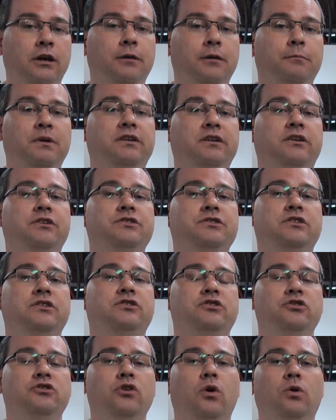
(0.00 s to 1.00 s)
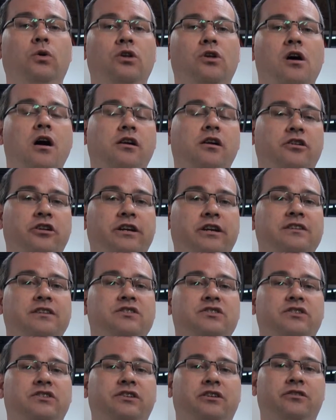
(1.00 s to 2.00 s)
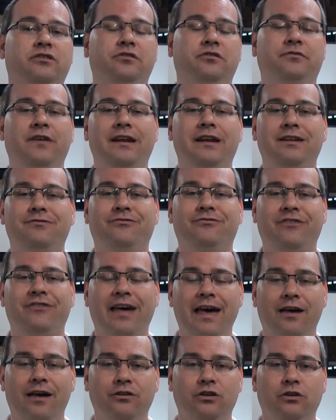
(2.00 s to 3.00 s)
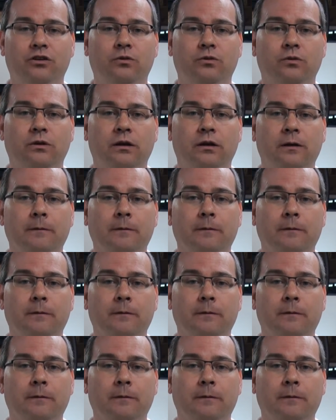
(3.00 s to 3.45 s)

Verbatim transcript: because it's no longer considered of any value